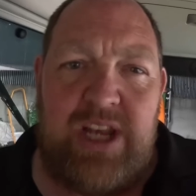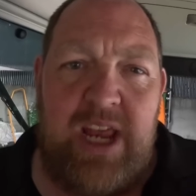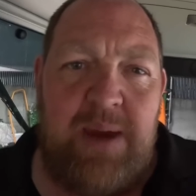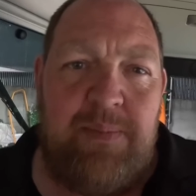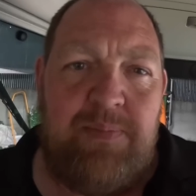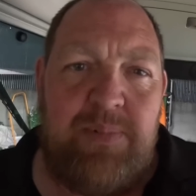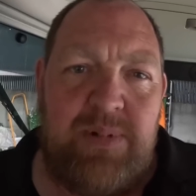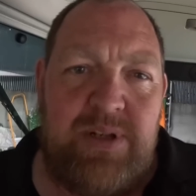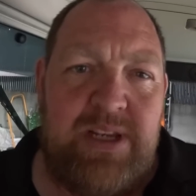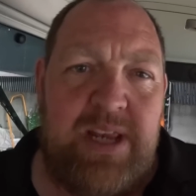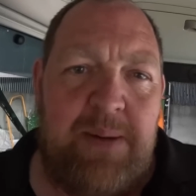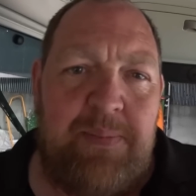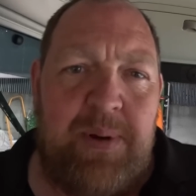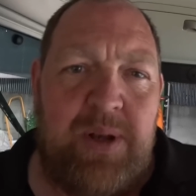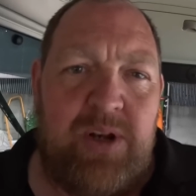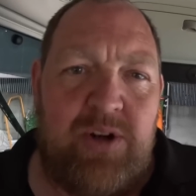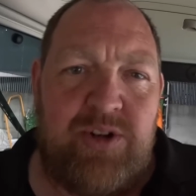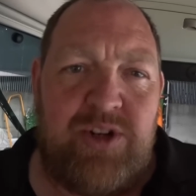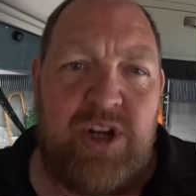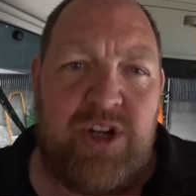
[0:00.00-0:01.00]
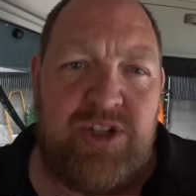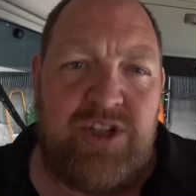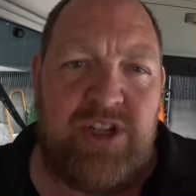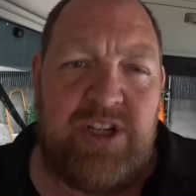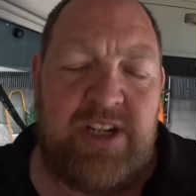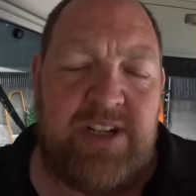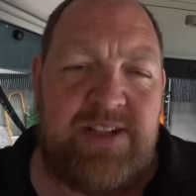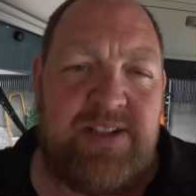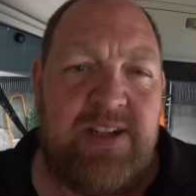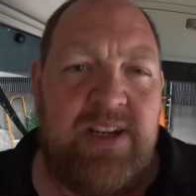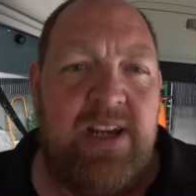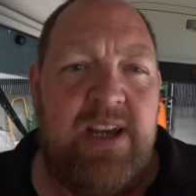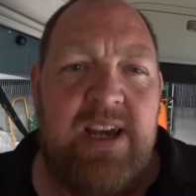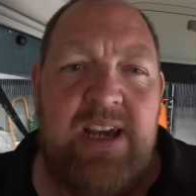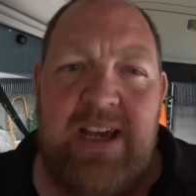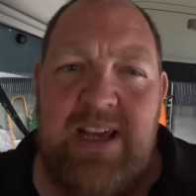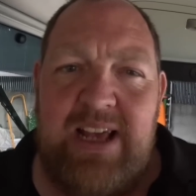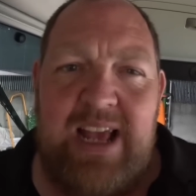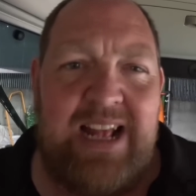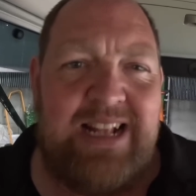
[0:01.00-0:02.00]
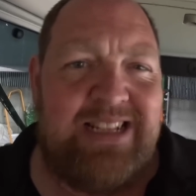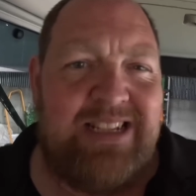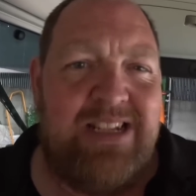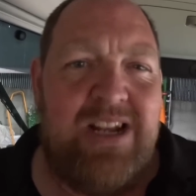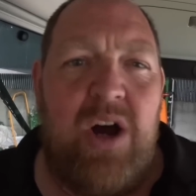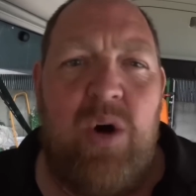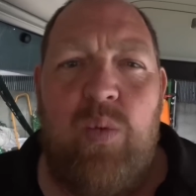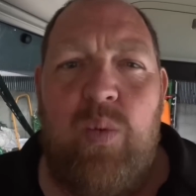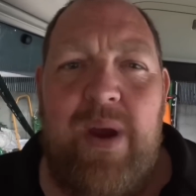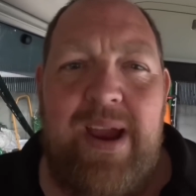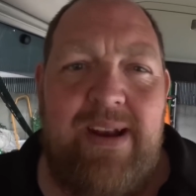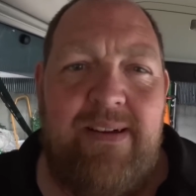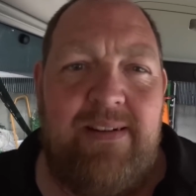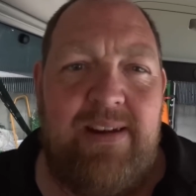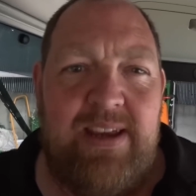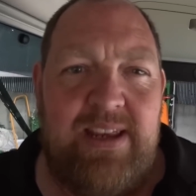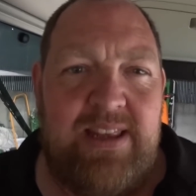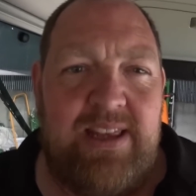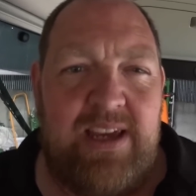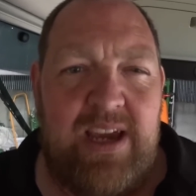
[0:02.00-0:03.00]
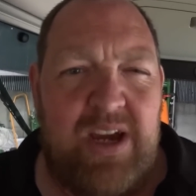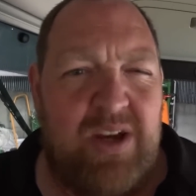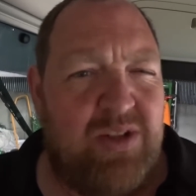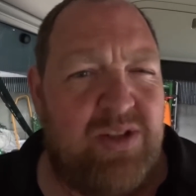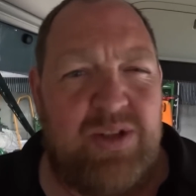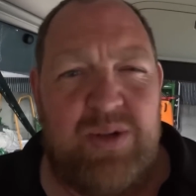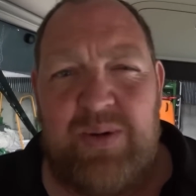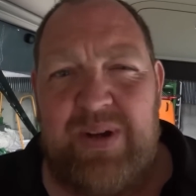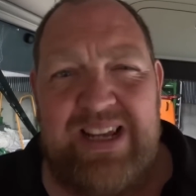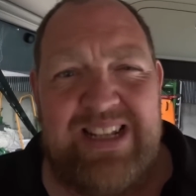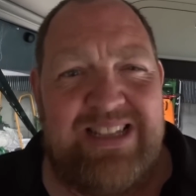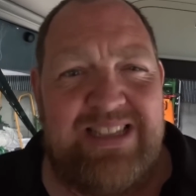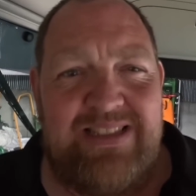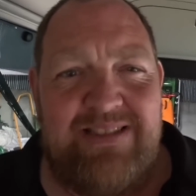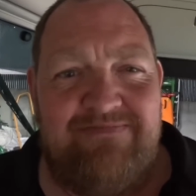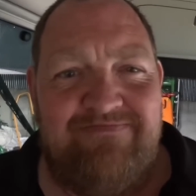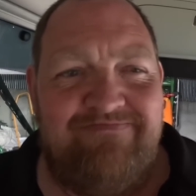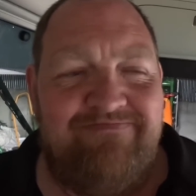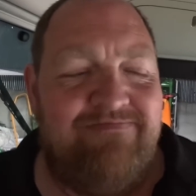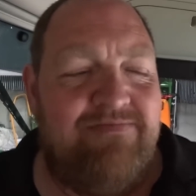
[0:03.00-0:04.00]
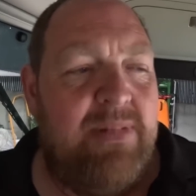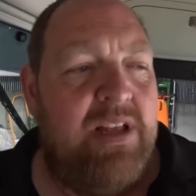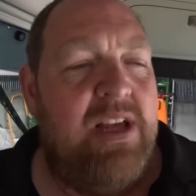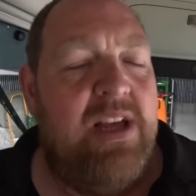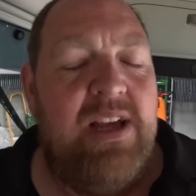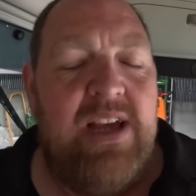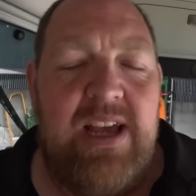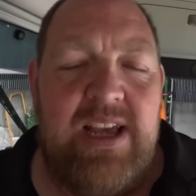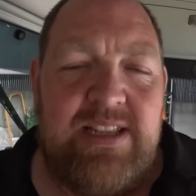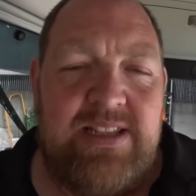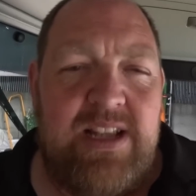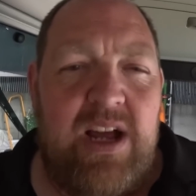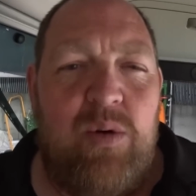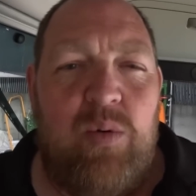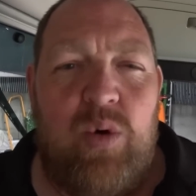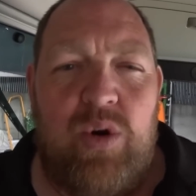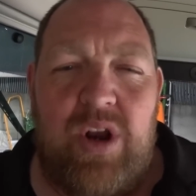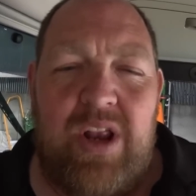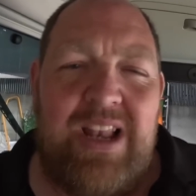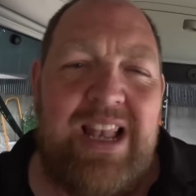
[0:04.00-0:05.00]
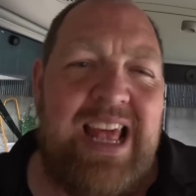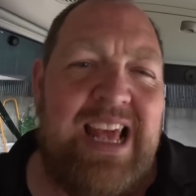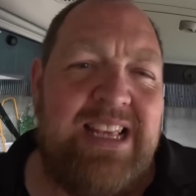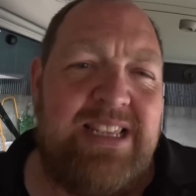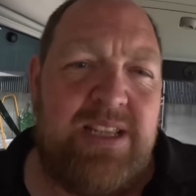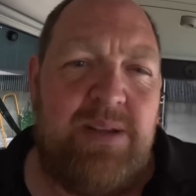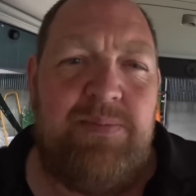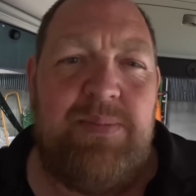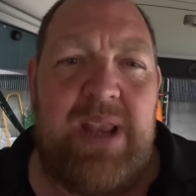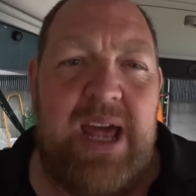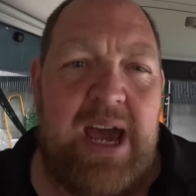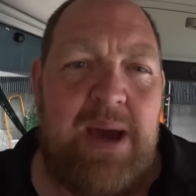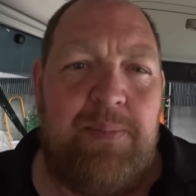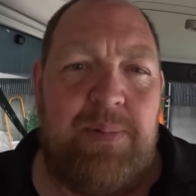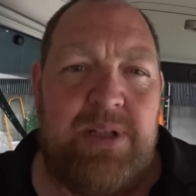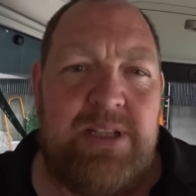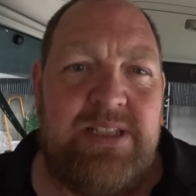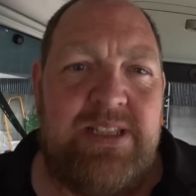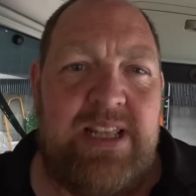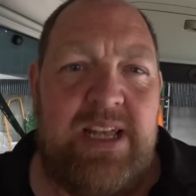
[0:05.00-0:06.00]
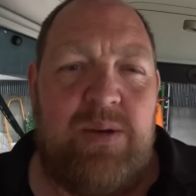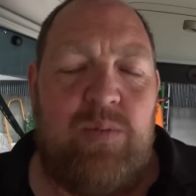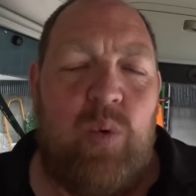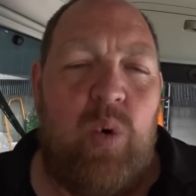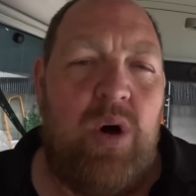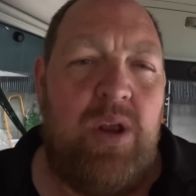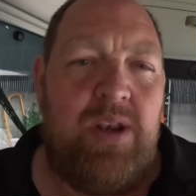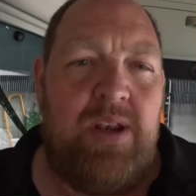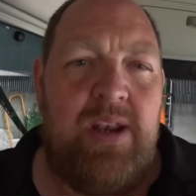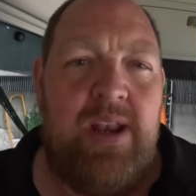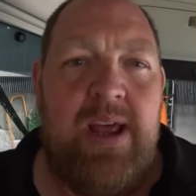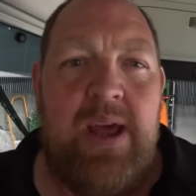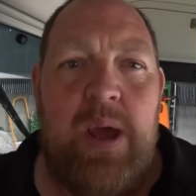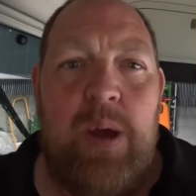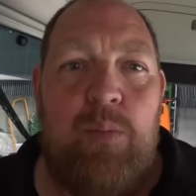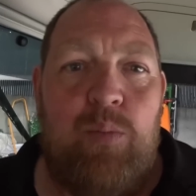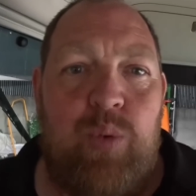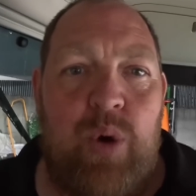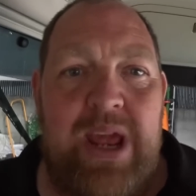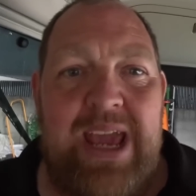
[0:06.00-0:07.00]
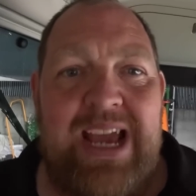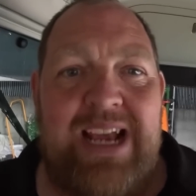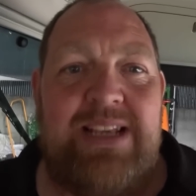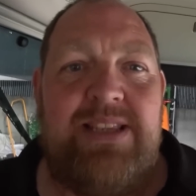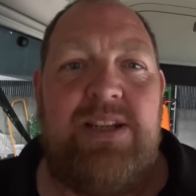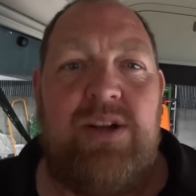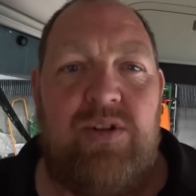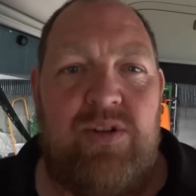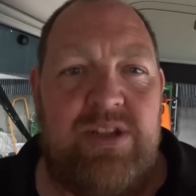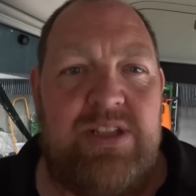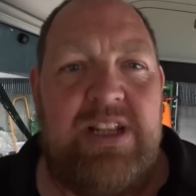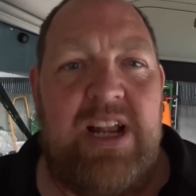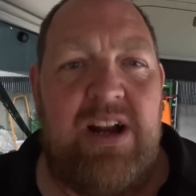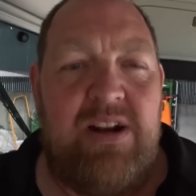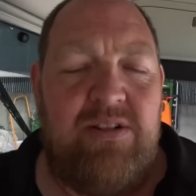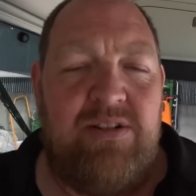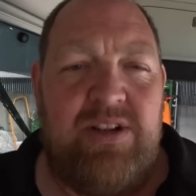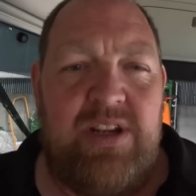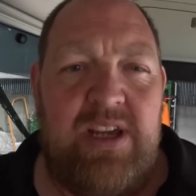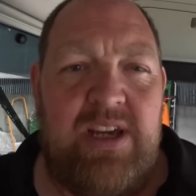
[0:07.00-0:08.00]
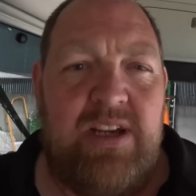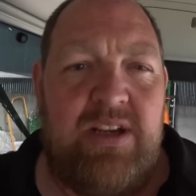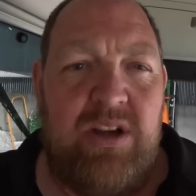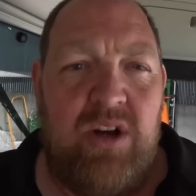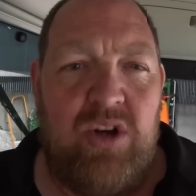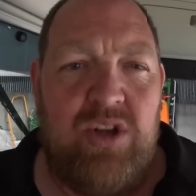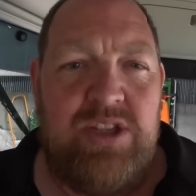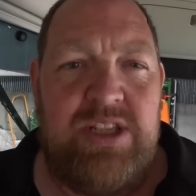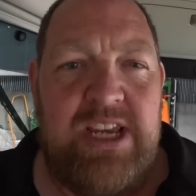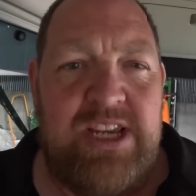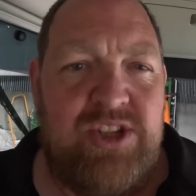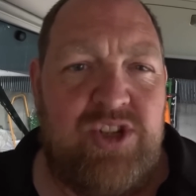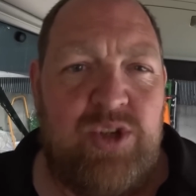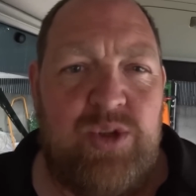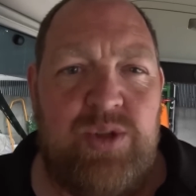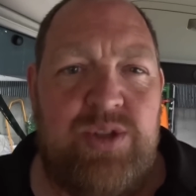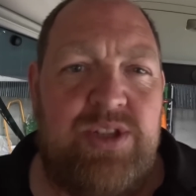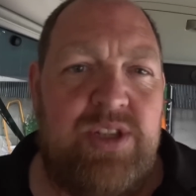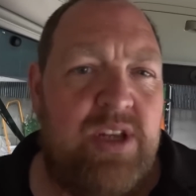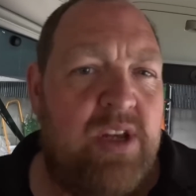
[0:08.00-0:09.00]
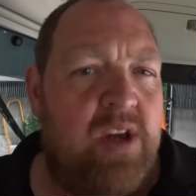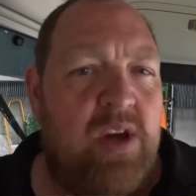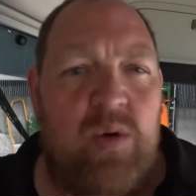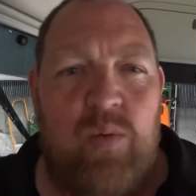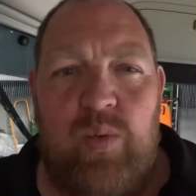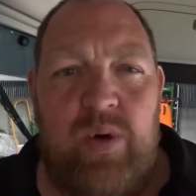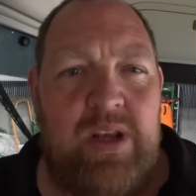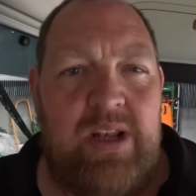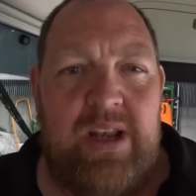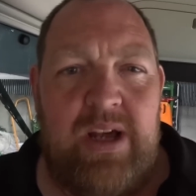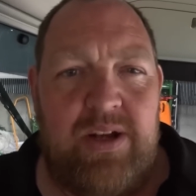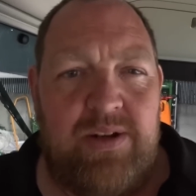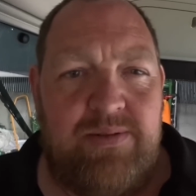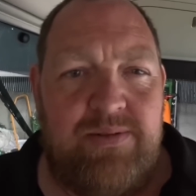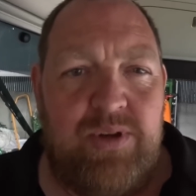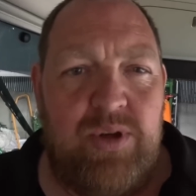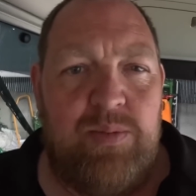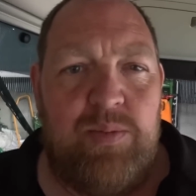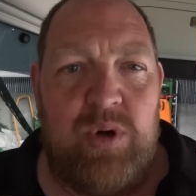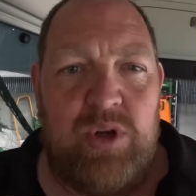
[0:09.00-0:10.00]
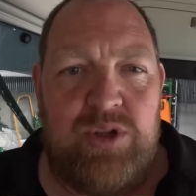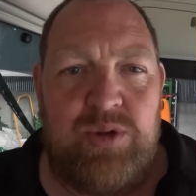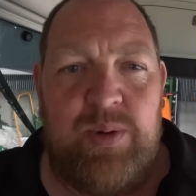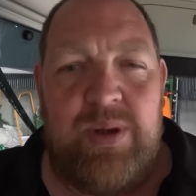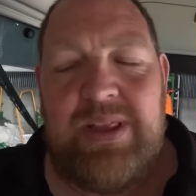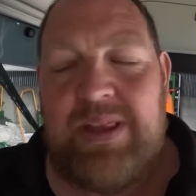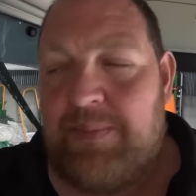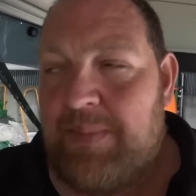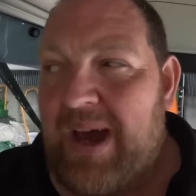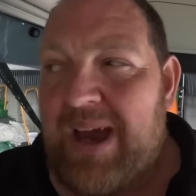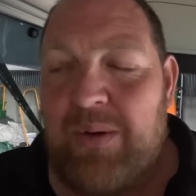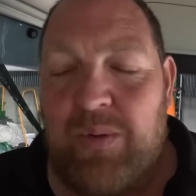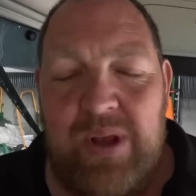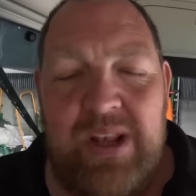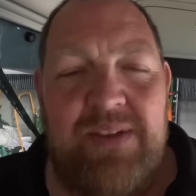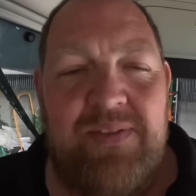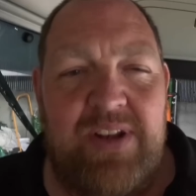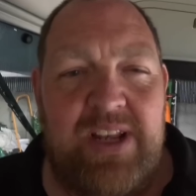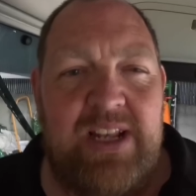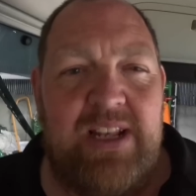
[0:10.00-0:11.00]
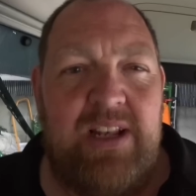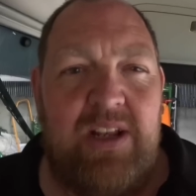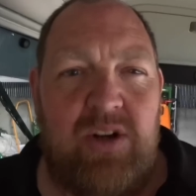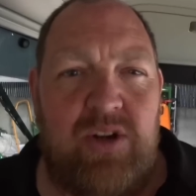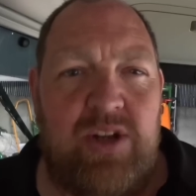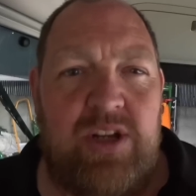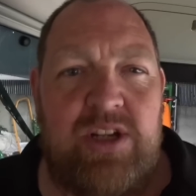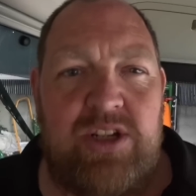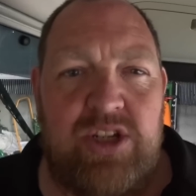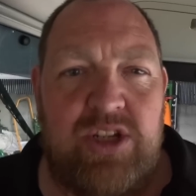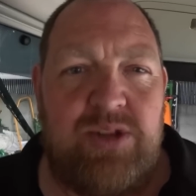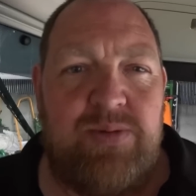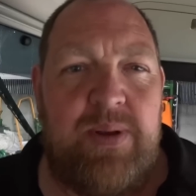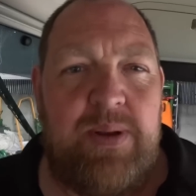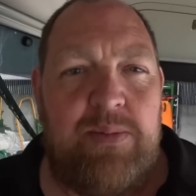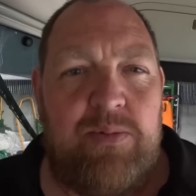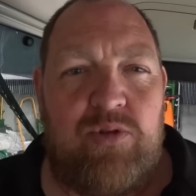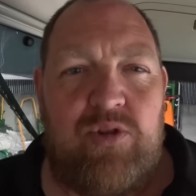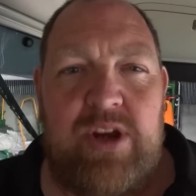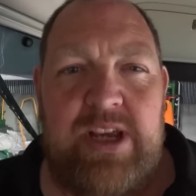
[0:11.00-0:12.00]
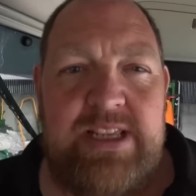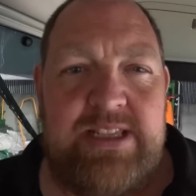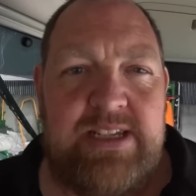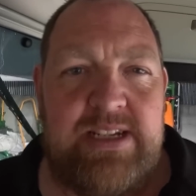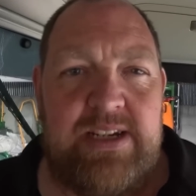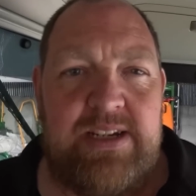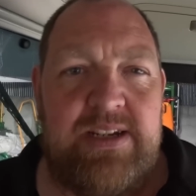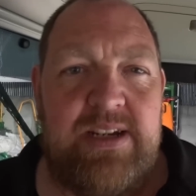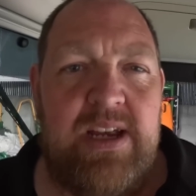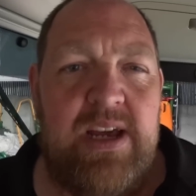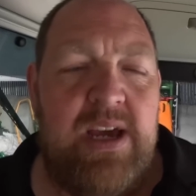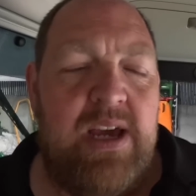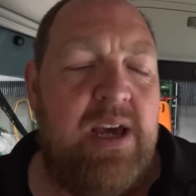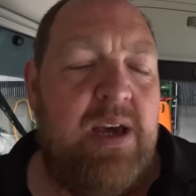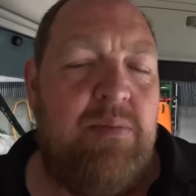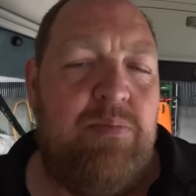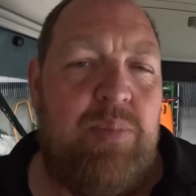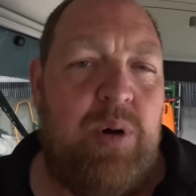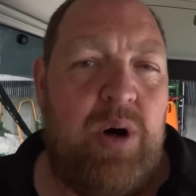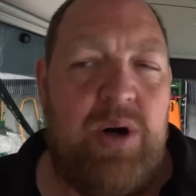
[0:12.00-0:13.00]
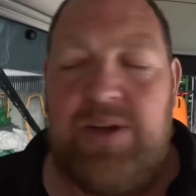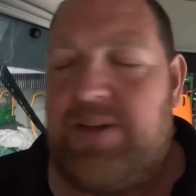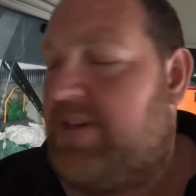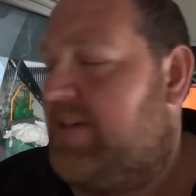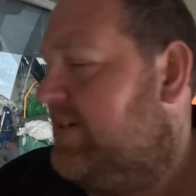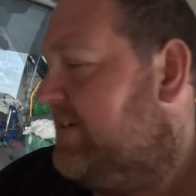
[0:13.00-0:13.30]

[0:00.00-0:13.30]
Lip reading: tipping or touching it. It's not wearing anything out, so it's not worth, unless something happens that one breaks or is starting to cause issues, we'll not do much with them. I will have a little look at it just when I'm greasing it, but